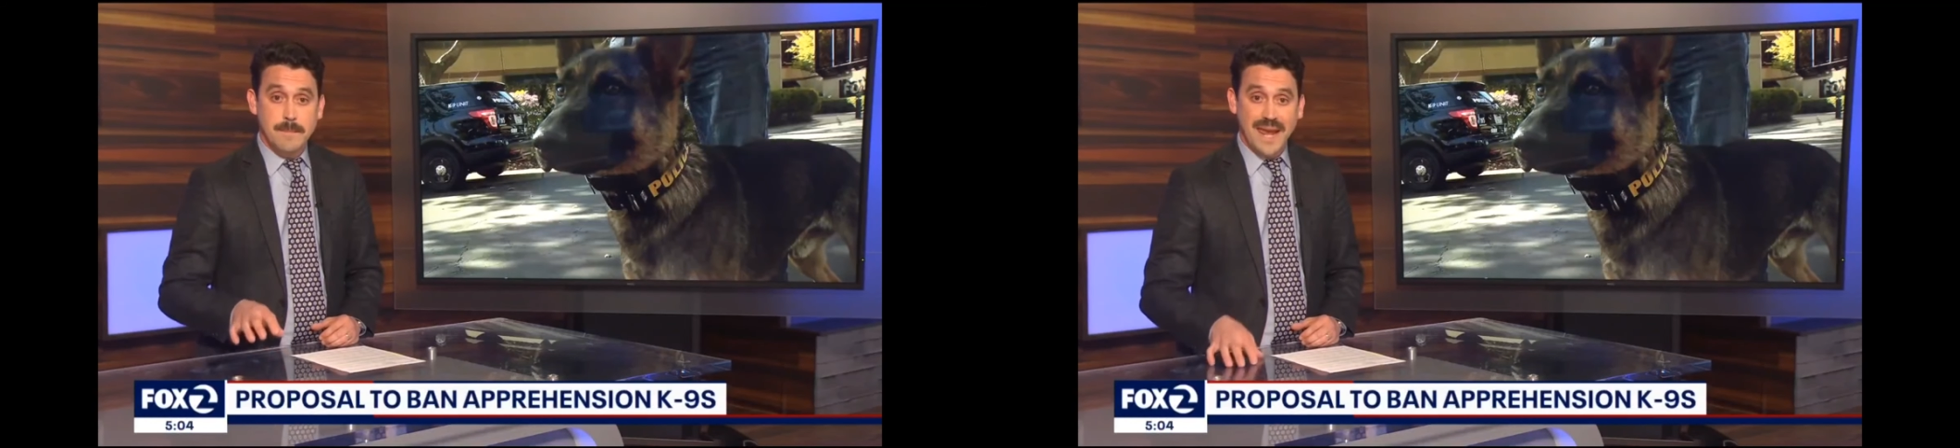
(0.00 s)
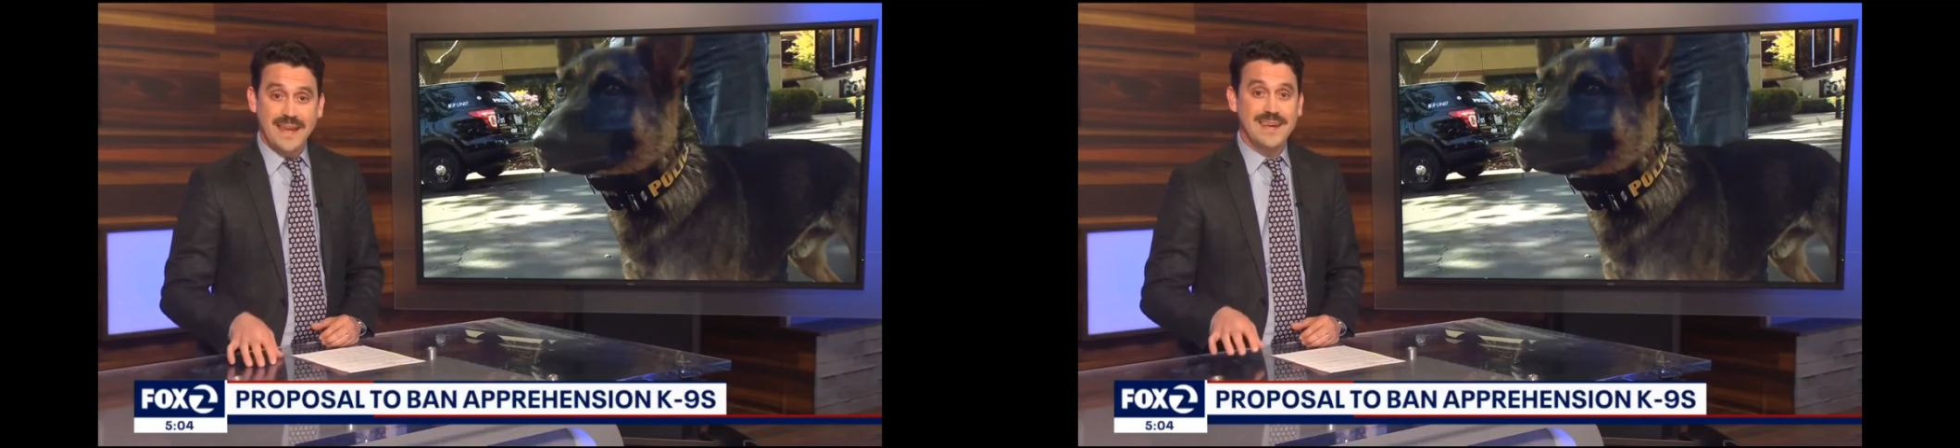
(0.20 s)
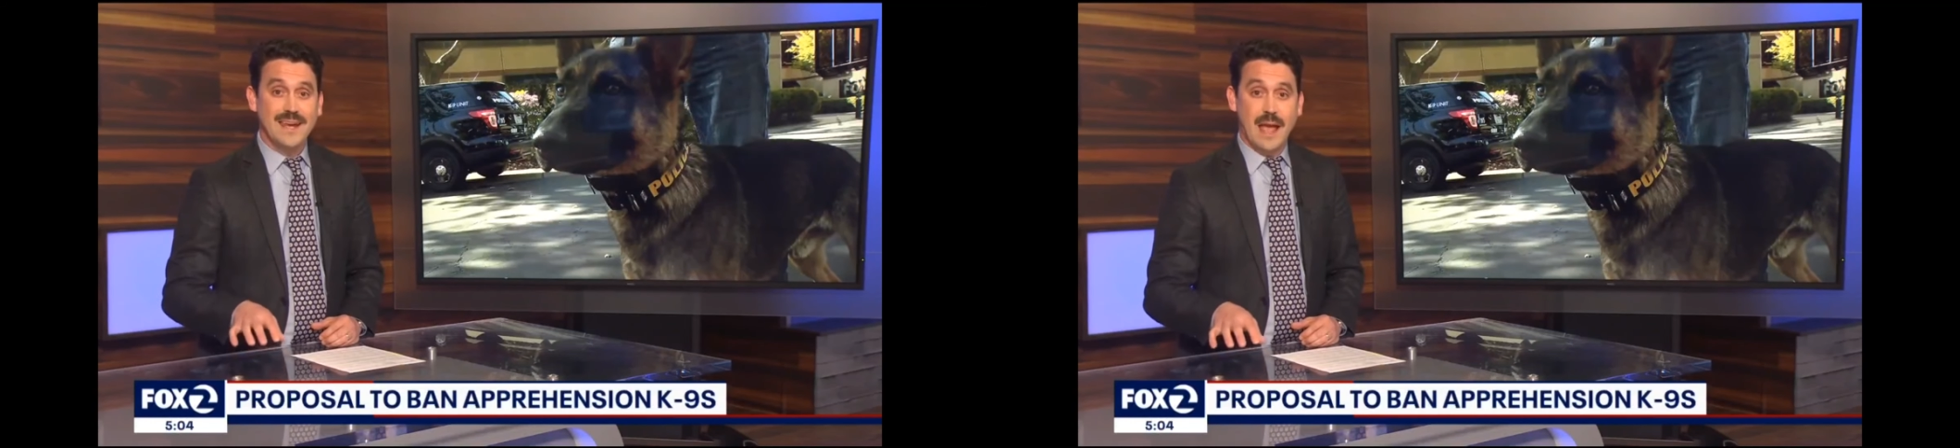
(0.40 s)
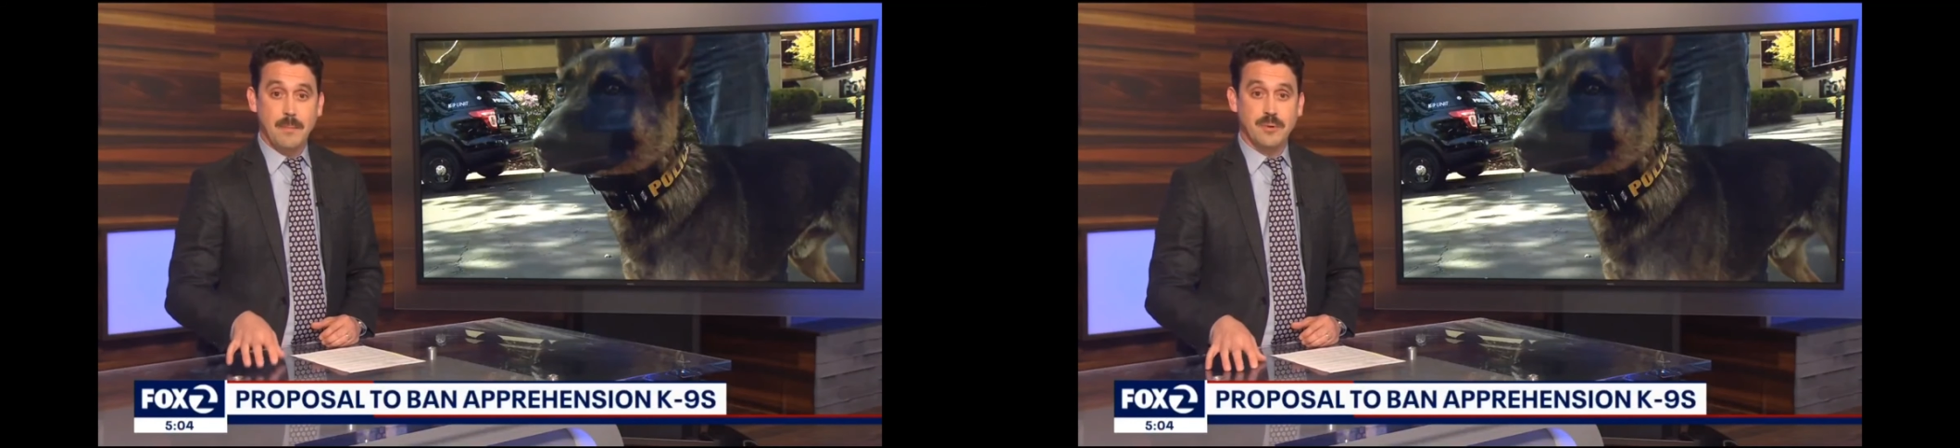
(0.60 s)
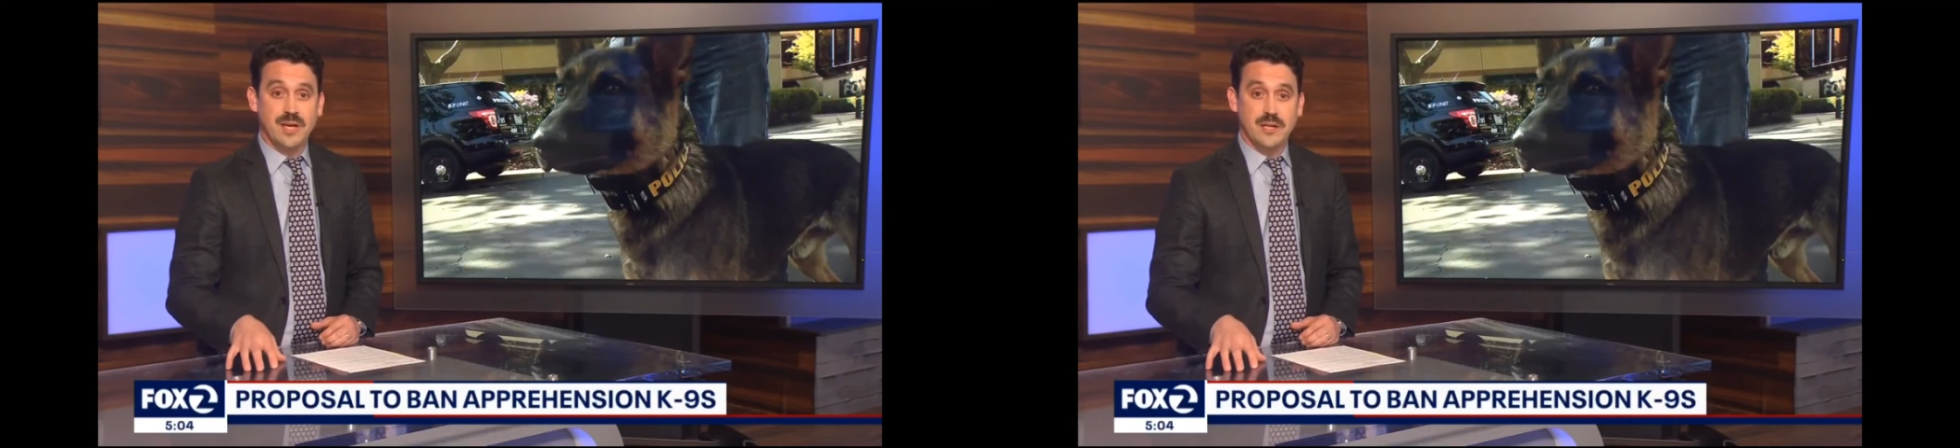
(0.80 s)
banning
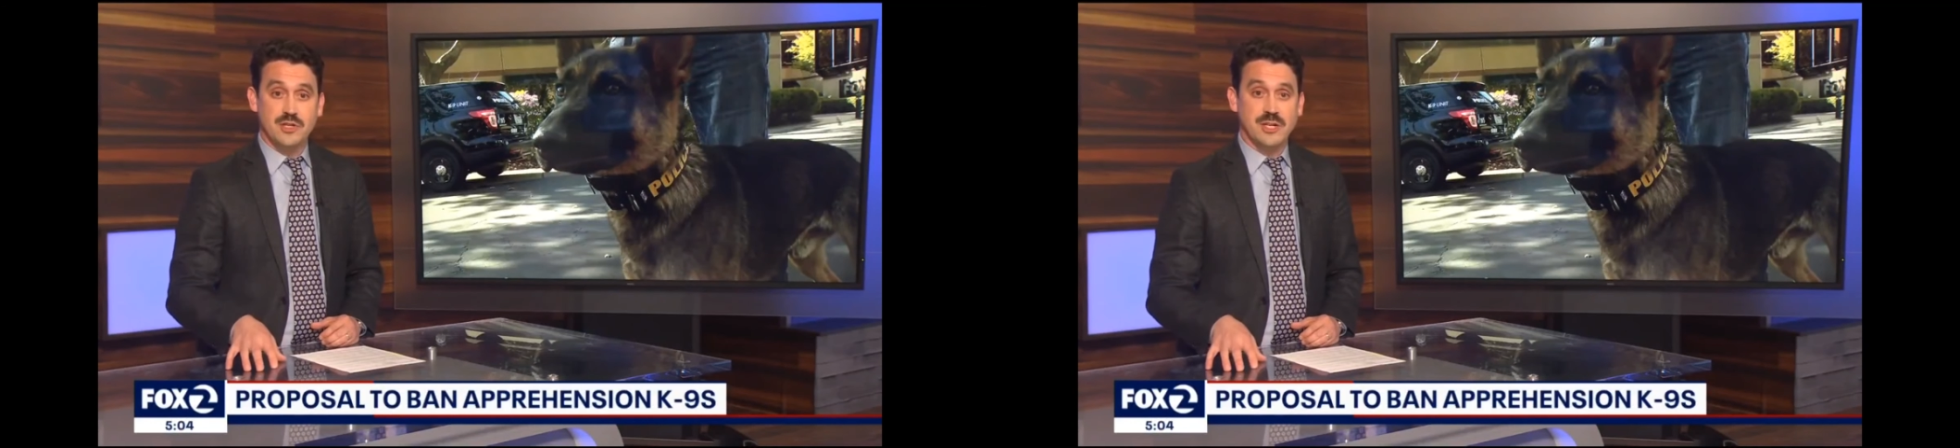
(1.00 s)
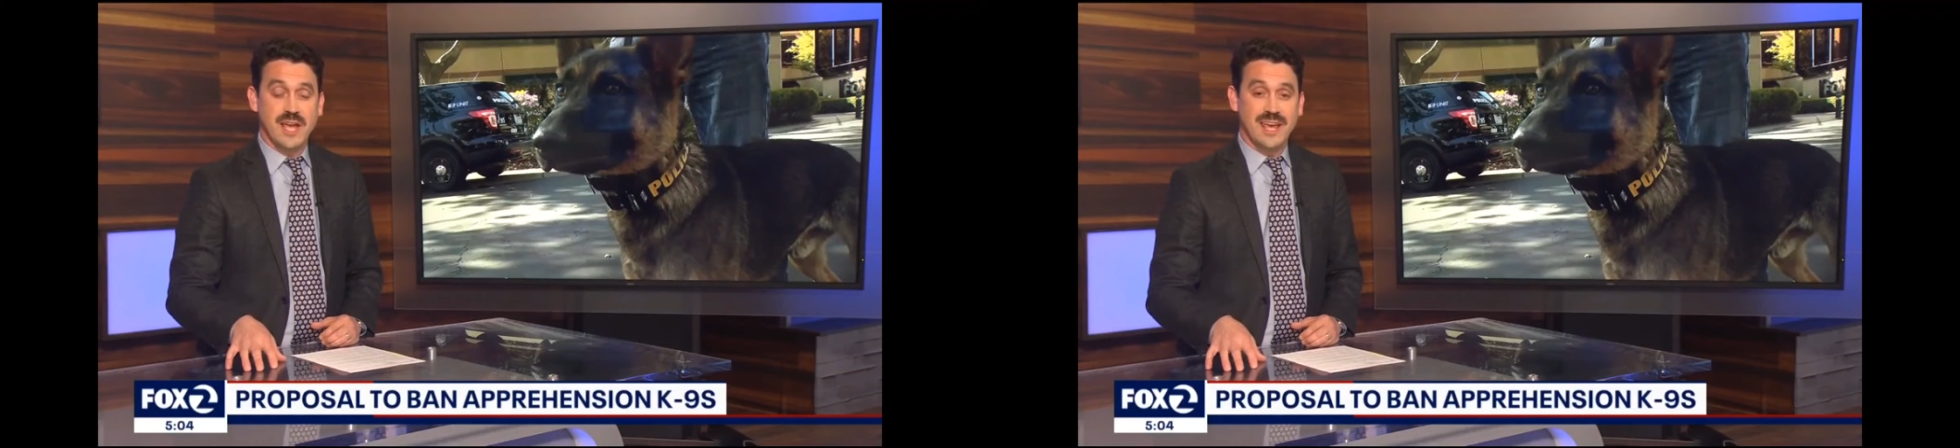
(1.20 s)
apprehension